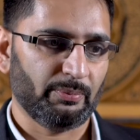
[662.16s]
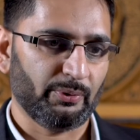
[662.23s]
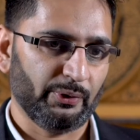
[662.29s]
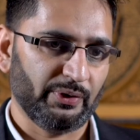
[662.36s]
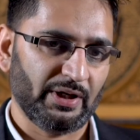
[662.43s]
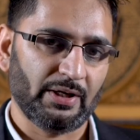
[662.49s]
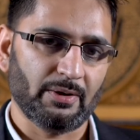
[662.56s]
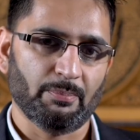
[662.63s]

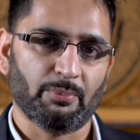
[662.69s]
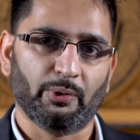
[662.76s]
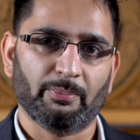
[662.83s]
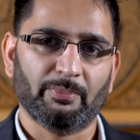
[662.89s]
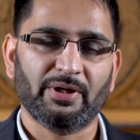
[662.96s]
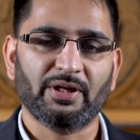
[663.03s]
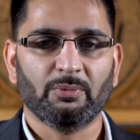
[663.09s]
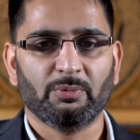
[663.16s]
point A and
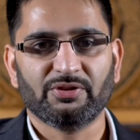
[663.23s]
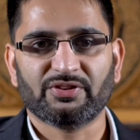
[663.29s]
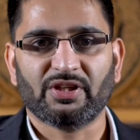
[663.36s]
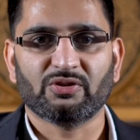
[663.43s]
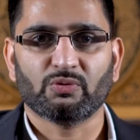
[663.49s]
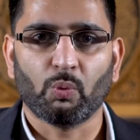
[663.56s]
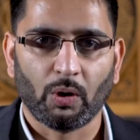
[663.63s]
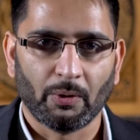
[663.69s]
point B, and we say
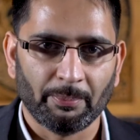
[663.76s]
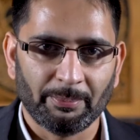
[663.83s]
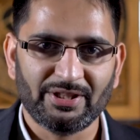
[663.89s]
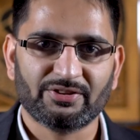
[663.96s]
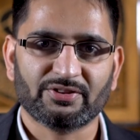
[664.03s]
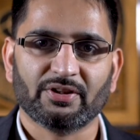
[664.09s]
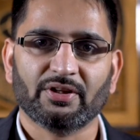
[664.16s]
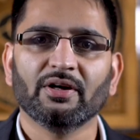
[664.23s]
it's 1
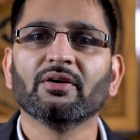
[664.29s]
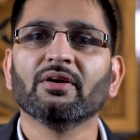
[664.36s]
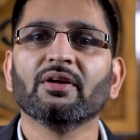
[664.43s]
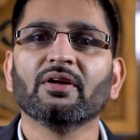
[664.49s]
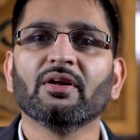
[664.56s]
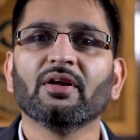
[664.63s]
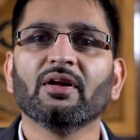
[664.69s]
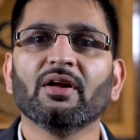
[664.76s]
meter,
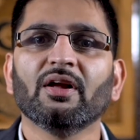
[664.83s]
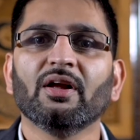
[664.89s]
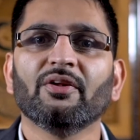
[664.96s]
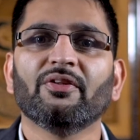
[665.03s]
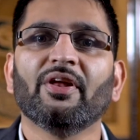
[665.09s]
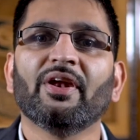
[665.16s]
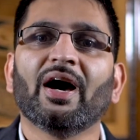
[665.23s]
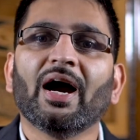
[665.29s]

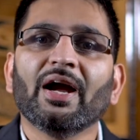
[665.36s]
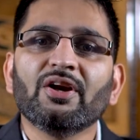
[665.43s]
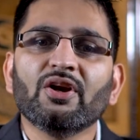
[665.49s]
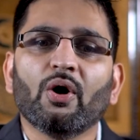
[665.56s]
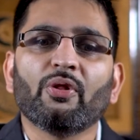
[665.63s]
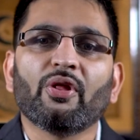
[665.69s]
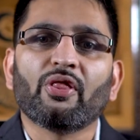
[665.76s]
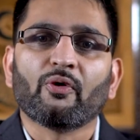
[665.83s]
then I
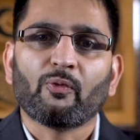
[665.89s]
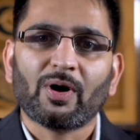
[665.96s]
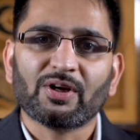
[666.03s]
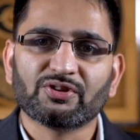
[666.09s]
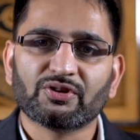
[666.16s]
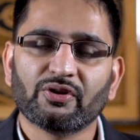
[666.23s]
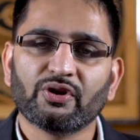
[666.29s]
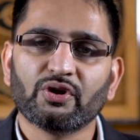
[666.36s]
know that the
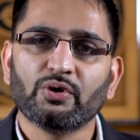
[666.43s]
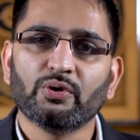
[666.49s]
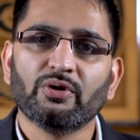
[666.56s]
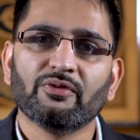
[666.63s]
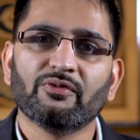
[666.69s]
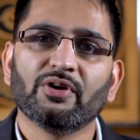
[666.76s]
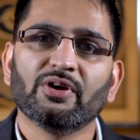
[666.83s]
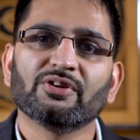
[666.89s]
rest of the
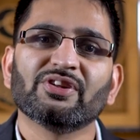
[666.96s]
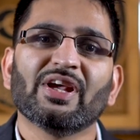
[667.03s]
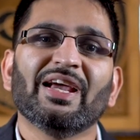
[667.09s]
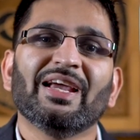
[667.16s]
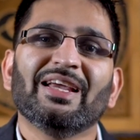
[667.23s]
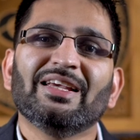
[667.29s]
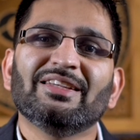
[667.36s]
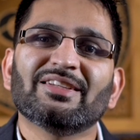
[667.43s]
universe
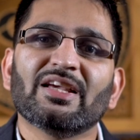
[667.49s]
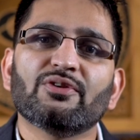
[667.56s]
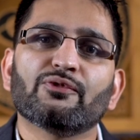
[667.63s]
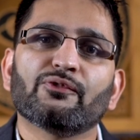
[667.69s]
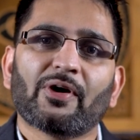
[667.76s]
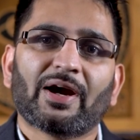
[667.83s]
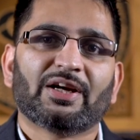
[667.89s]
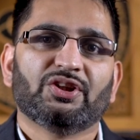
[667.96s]
is a
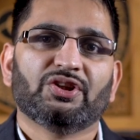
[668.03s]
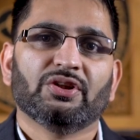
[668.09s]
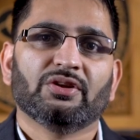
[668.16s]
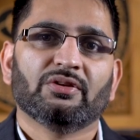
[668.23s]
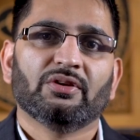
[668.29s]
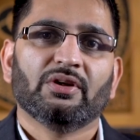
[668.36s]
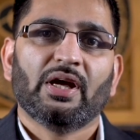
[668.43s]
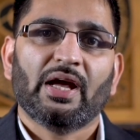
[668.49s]
fraction,
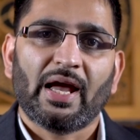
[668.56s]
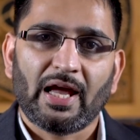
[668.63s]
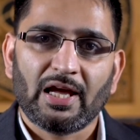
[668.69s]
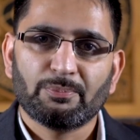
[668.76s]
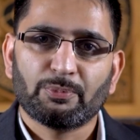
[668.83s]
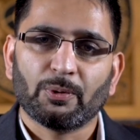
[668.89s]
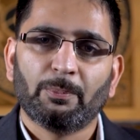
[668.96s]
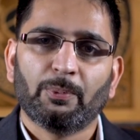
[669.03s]
a
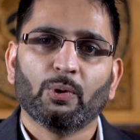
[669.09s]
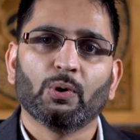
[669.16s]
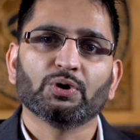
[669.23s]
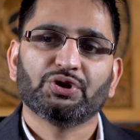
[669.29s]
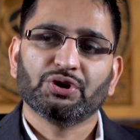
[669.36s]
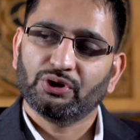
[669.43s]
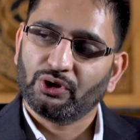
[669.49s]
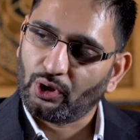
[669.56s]

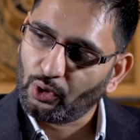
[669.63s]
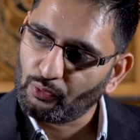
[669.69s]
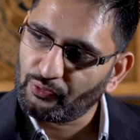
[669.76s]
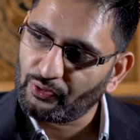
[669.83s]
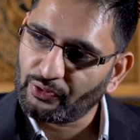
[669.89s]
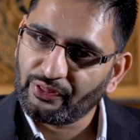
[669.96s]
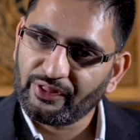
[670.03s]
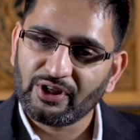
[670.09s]
proportion
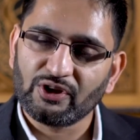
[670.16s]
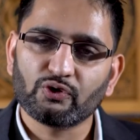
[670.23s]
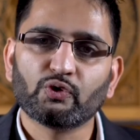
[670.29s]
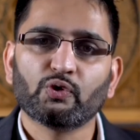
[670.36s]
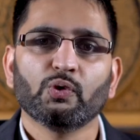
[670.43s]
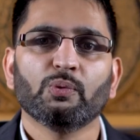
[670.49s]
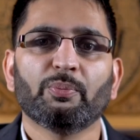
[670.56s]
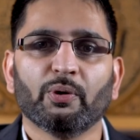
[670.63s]
over these
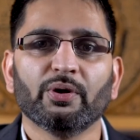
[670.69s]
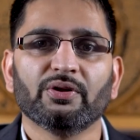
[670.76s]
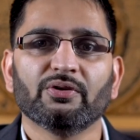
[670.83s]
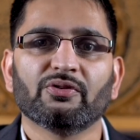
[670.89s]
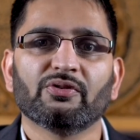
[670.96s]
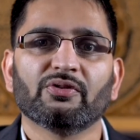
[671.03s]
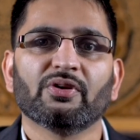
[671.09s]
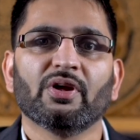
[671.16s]
2
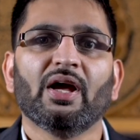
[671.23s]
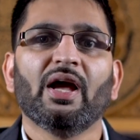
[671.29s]
points.